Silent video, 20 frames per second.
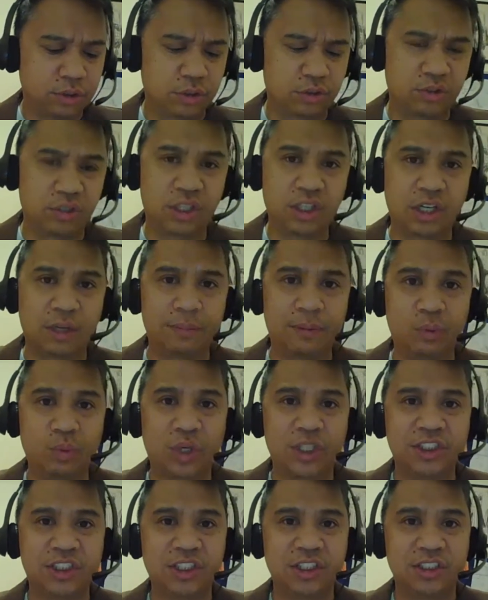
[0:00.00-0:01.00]
All right, I've been
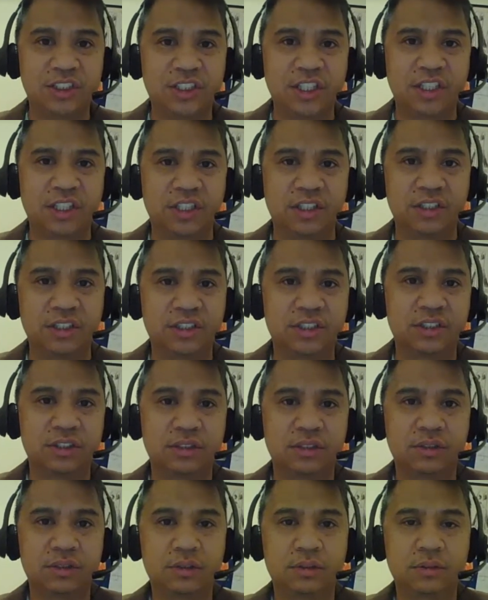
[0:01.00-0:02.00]
watching Insidious.